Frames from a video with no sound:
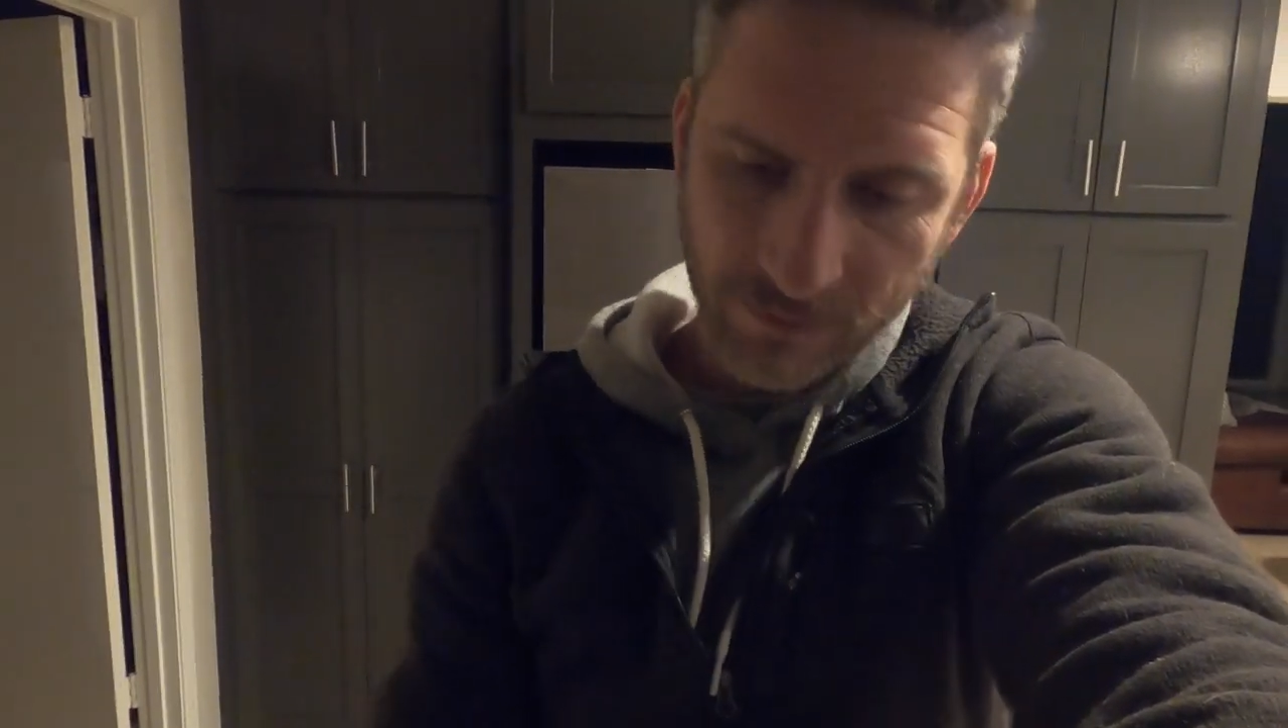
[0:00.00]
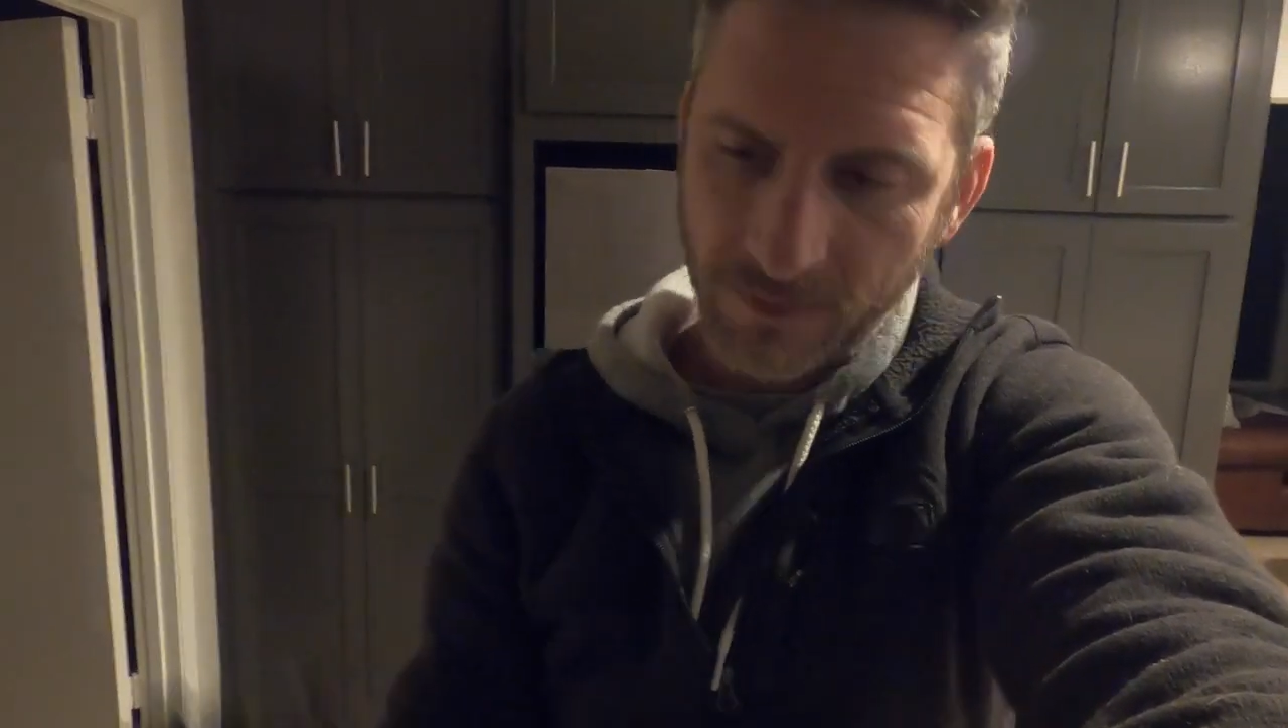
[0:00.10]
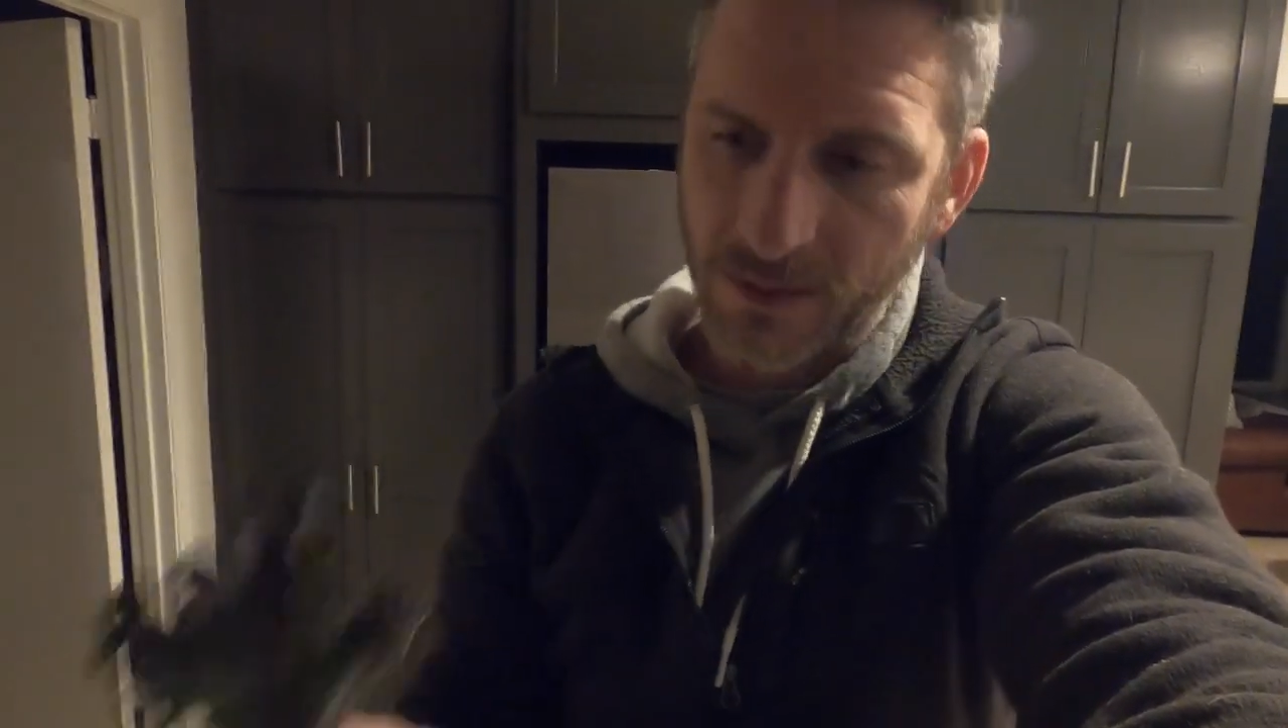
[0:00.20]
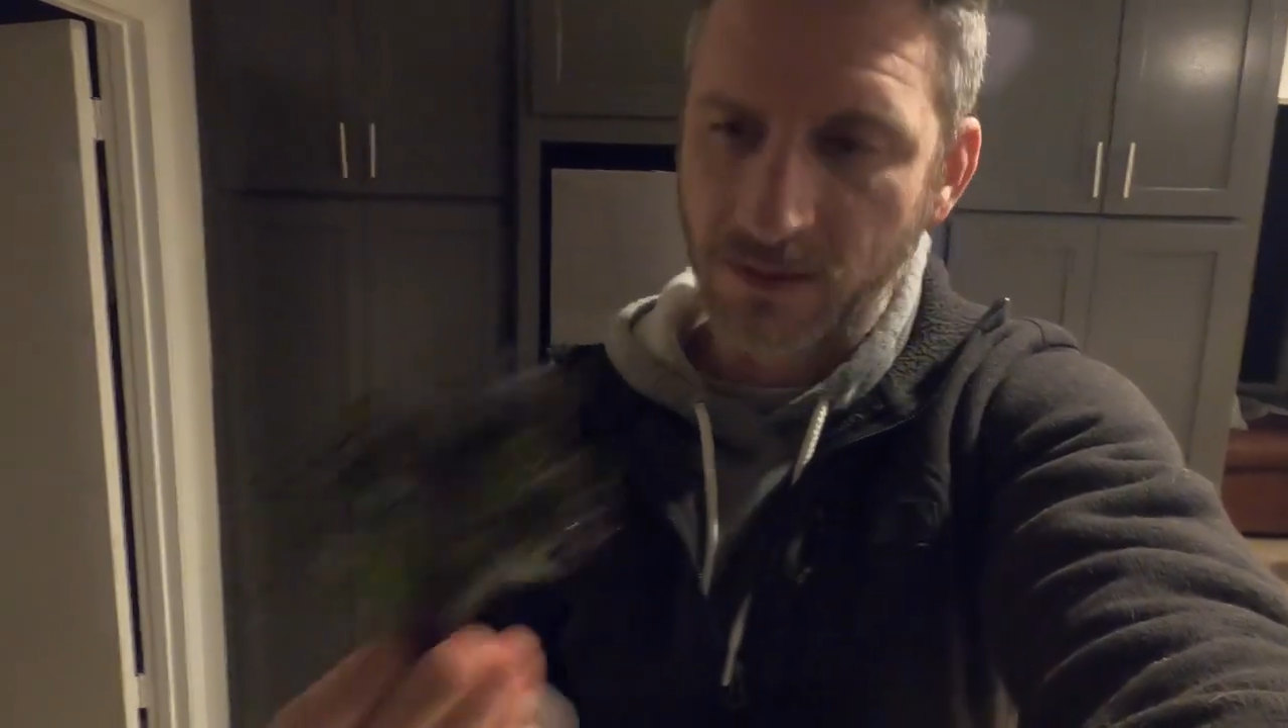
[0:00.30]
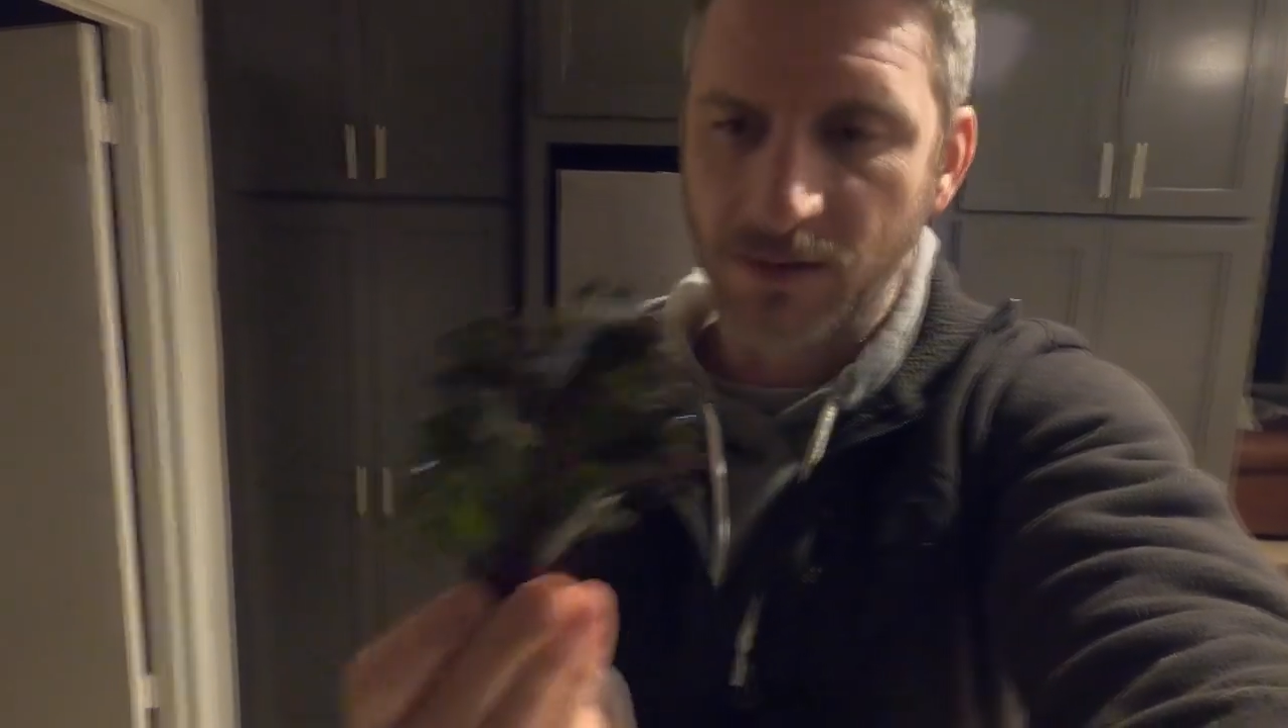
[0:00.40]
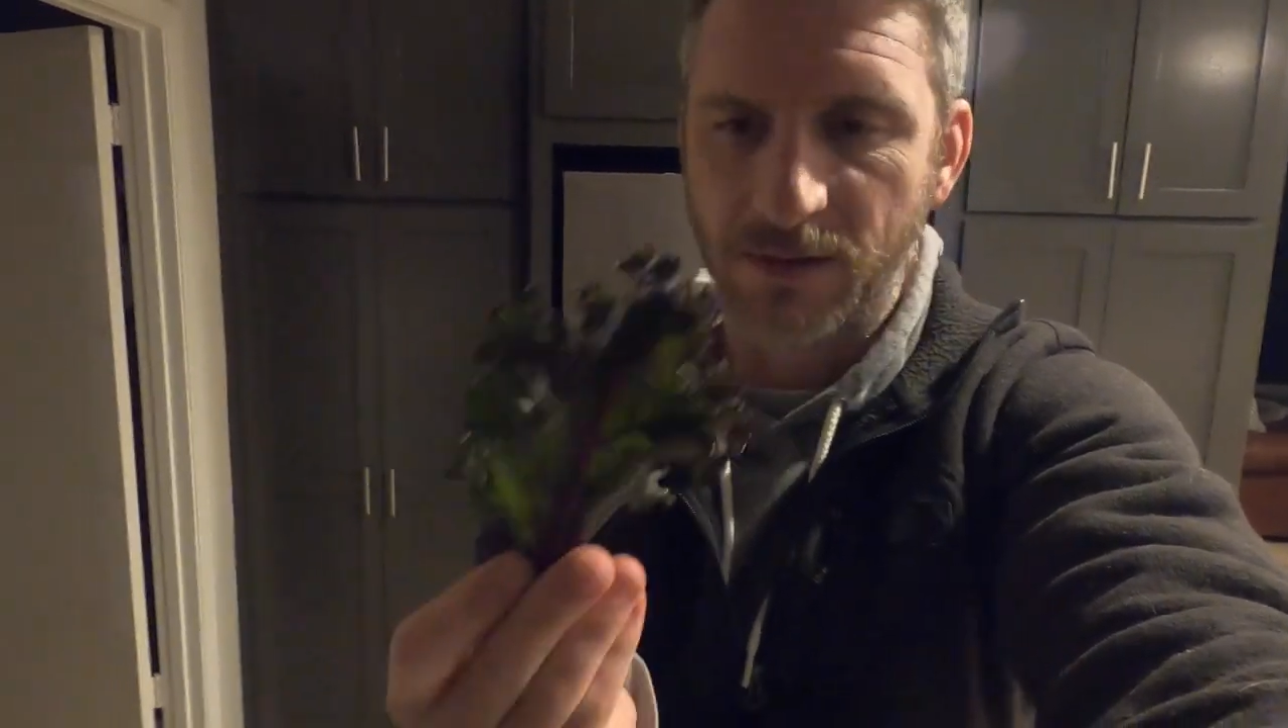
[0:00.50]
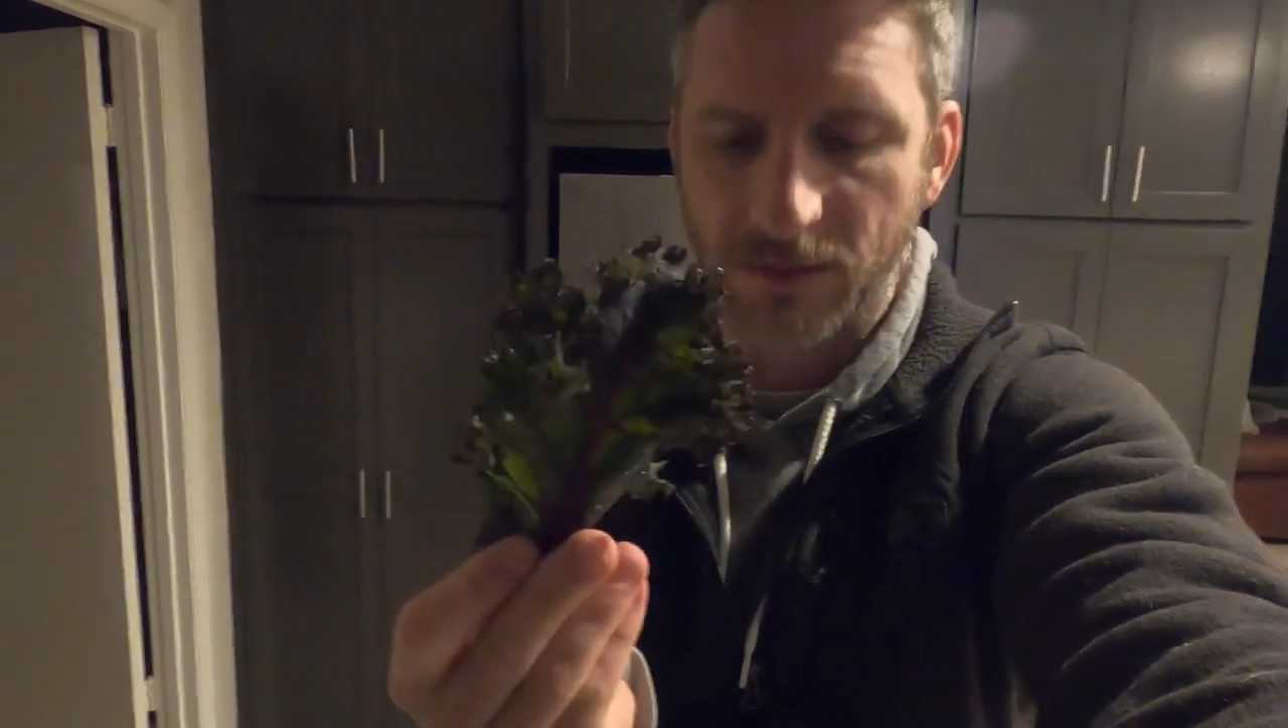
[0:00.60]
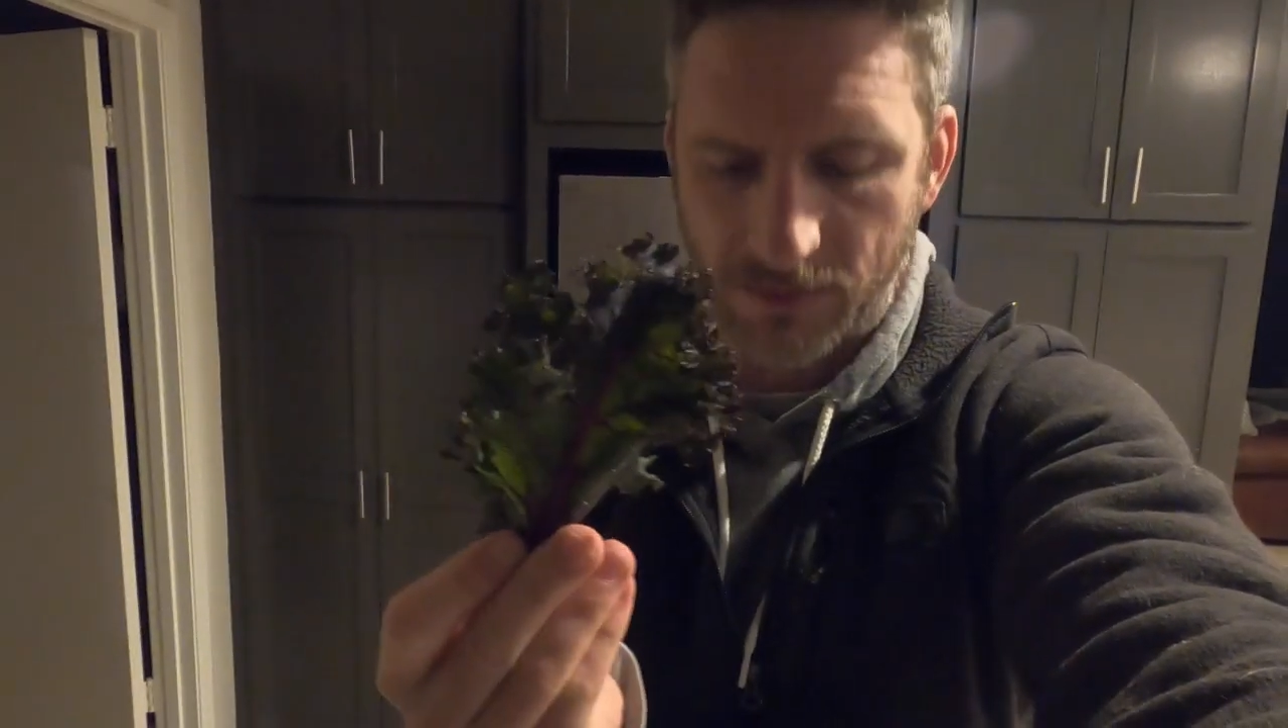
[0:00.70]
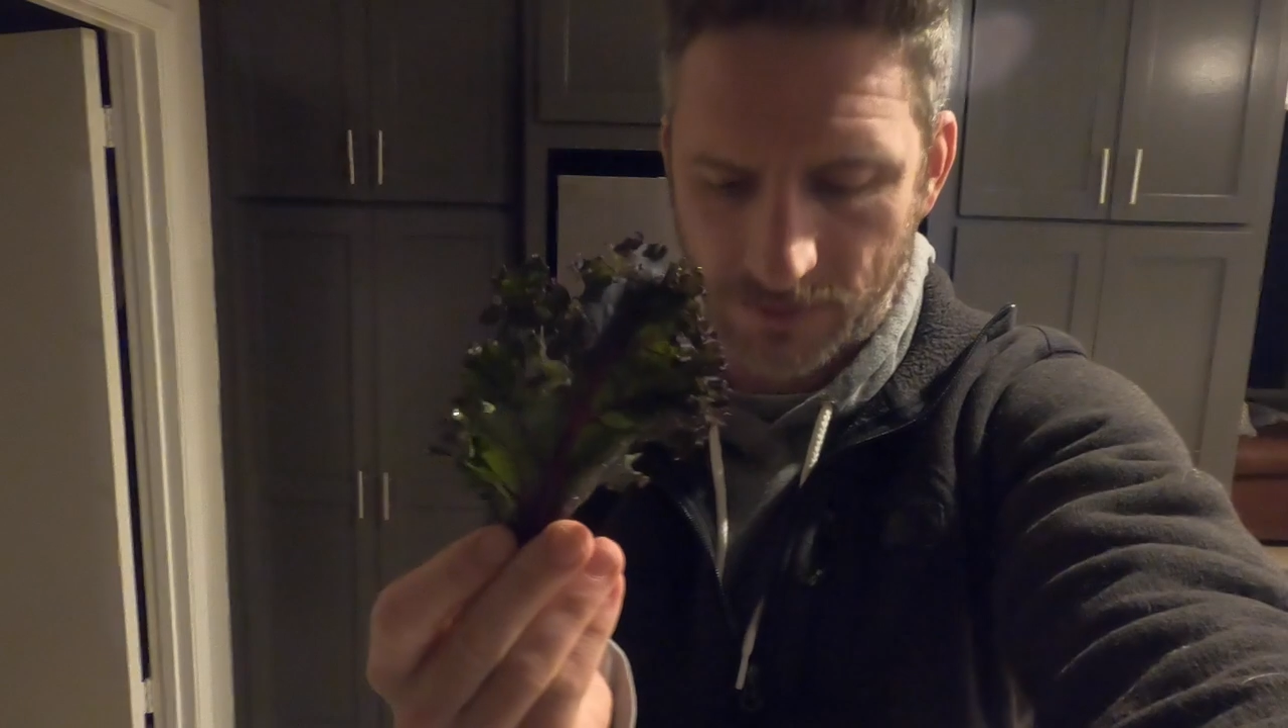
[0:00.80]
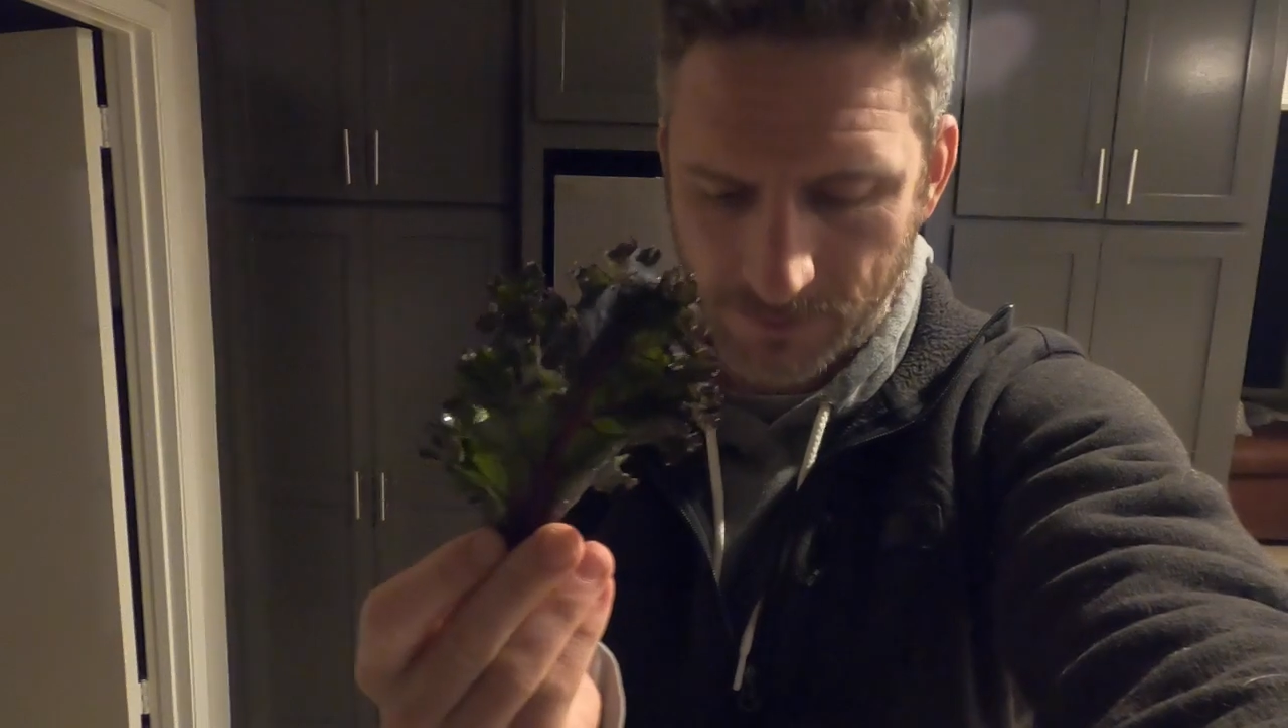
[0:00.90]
And I bought it for